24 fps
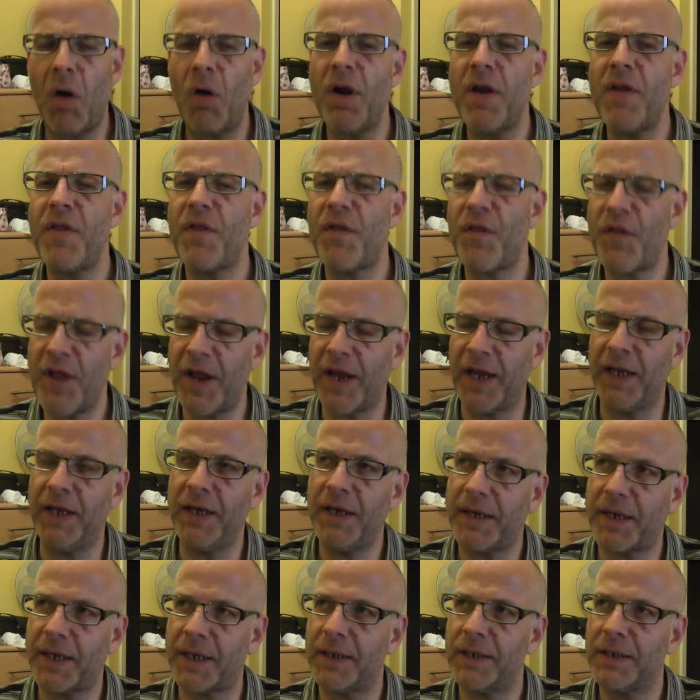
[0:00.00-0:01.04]

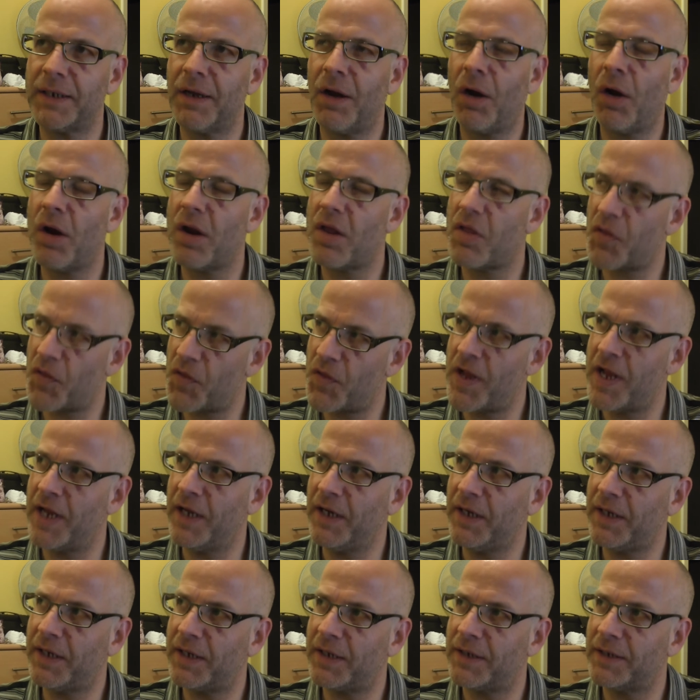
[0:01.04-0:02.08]
think,
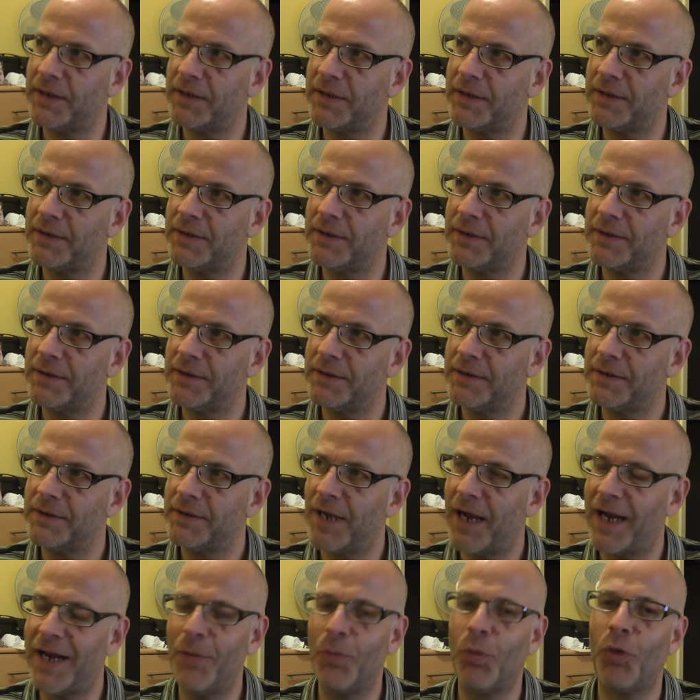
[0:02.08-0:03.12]

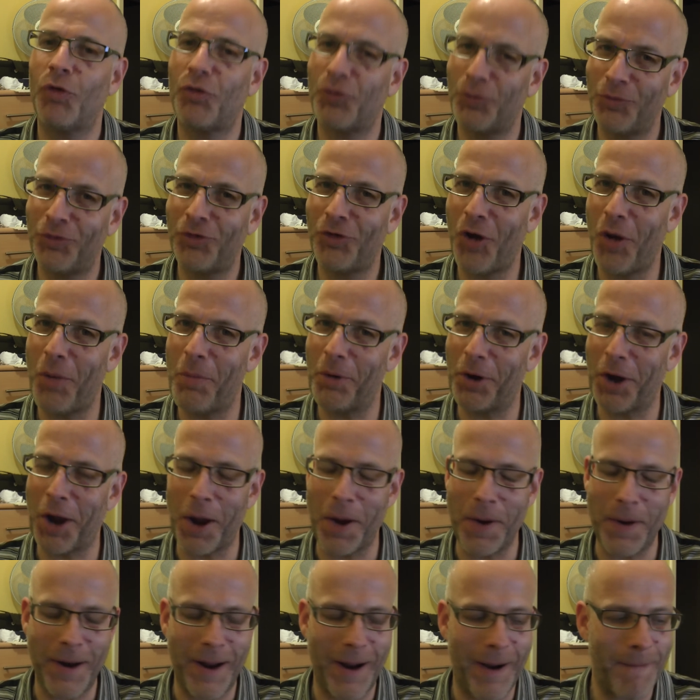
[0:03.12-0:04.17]
and it was some time
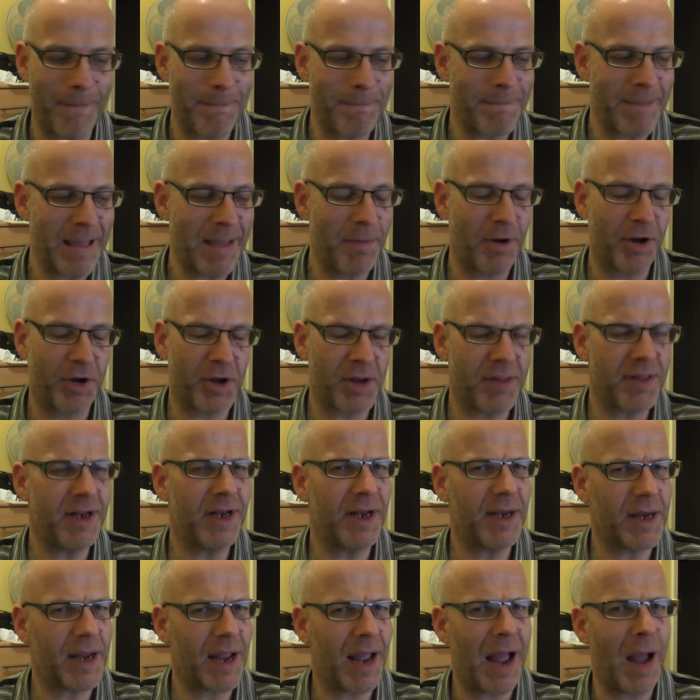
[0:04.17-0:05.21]
ago now, but I don't think
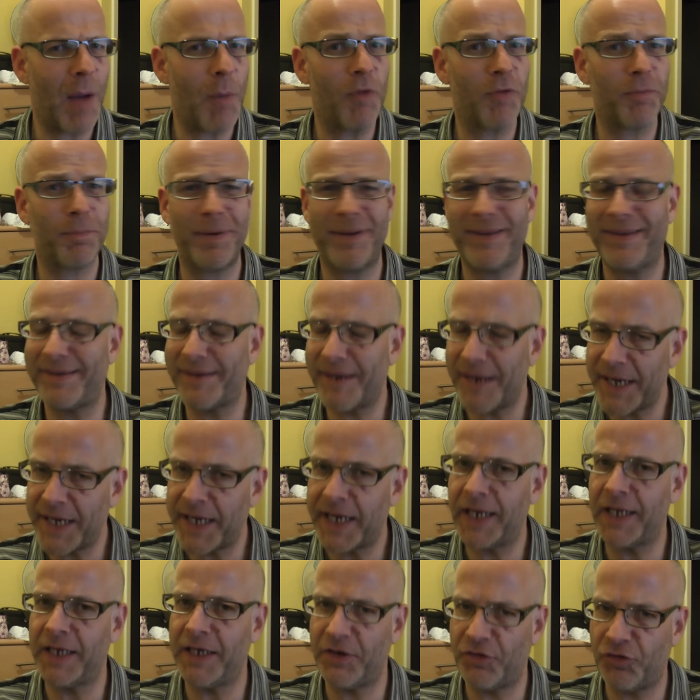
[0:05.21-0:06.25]
the cart was
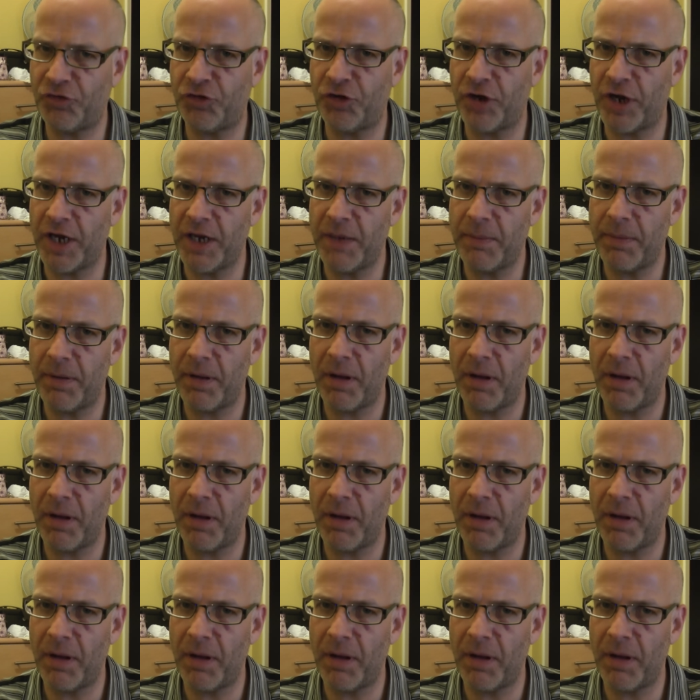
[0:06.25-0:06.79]
particularly cheap.